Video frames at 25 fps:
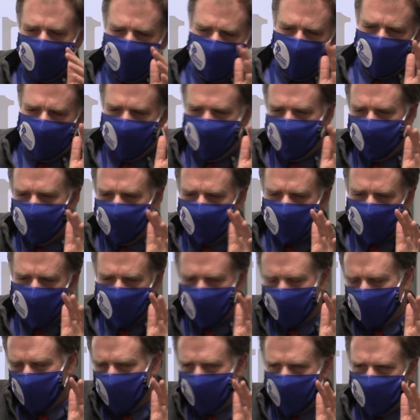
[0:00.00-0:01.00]
think we've
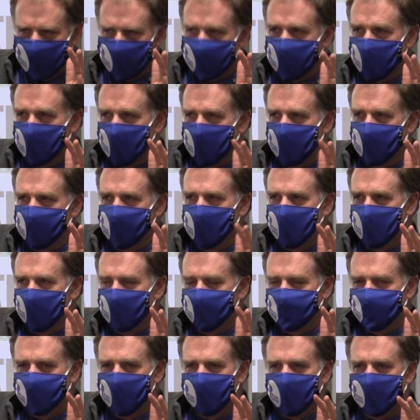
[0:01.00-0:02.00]
started to talk about
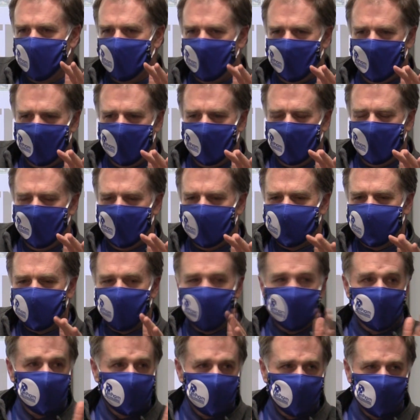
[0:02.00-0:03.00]
it, but
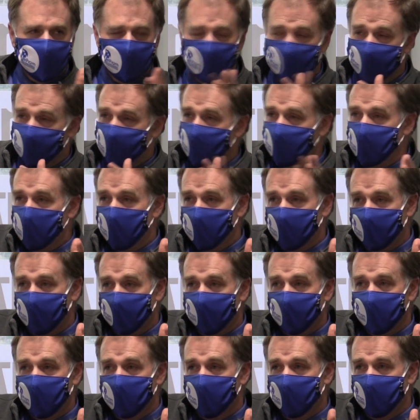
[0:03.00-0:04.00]
so this is really for both
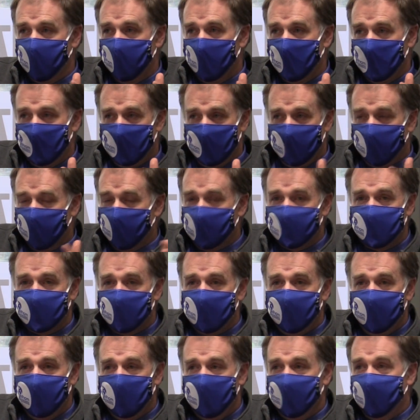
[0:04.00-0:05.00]
of you. What are
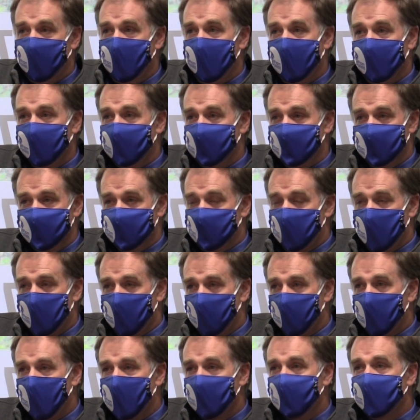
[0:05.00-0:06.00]
some advantages?
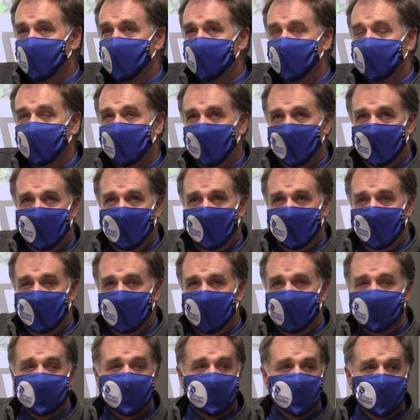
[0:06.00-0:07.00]
Why would
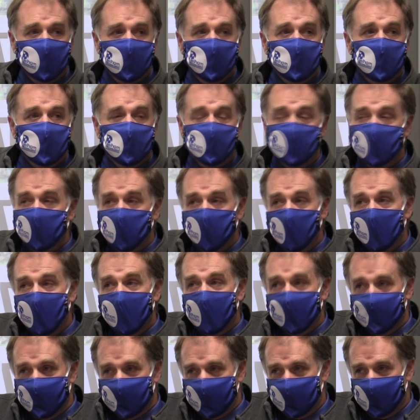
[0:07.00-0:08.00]
a student do
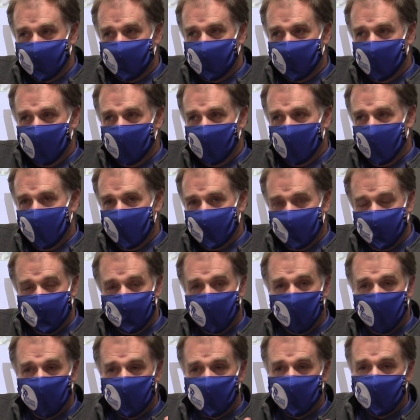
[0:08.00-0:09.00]
this as
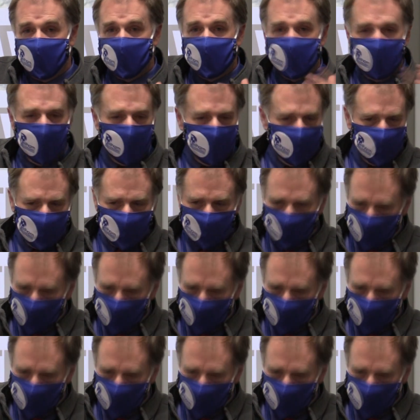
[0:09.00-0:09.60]
opposed to taking